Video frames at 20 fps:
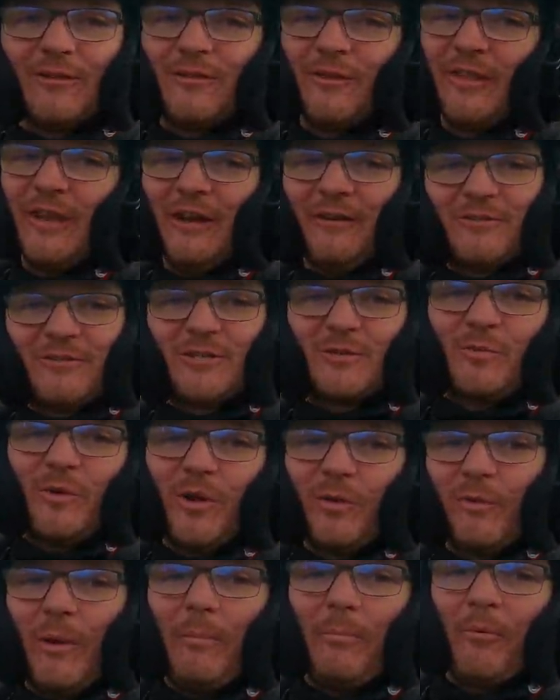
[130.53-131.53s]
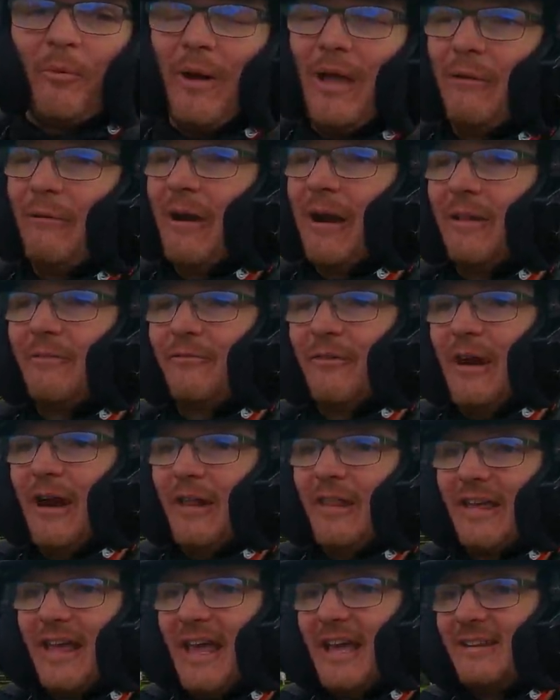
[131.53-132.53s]
so they don't just want to rip away right
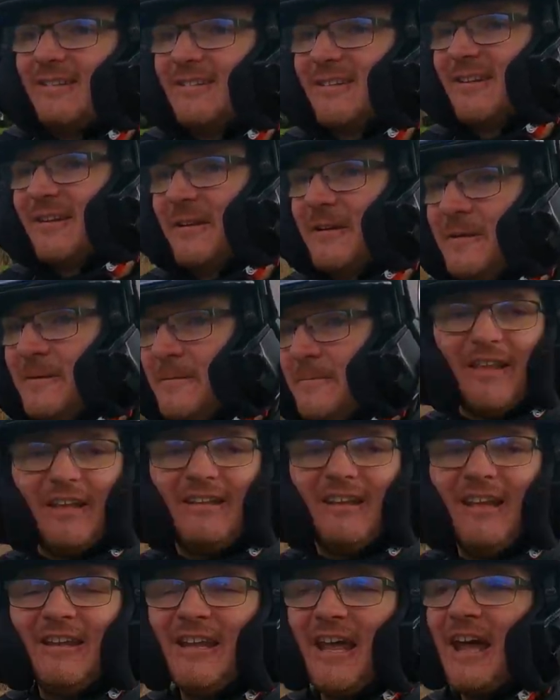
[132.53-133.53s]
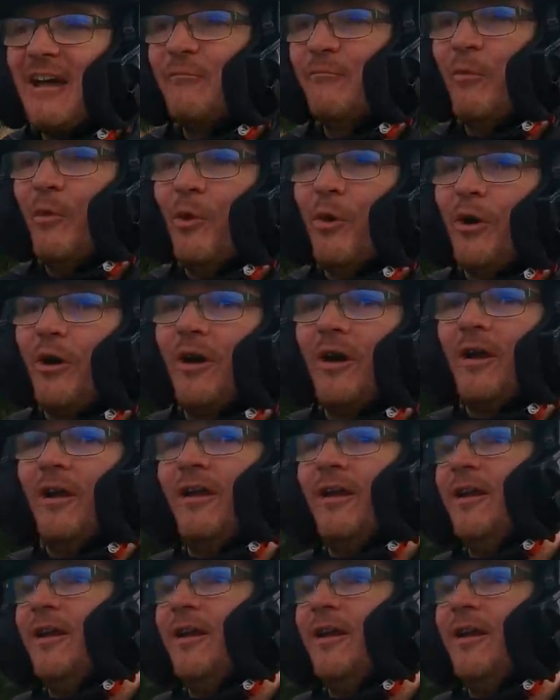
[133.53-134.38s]
out of the gates. They tend to have more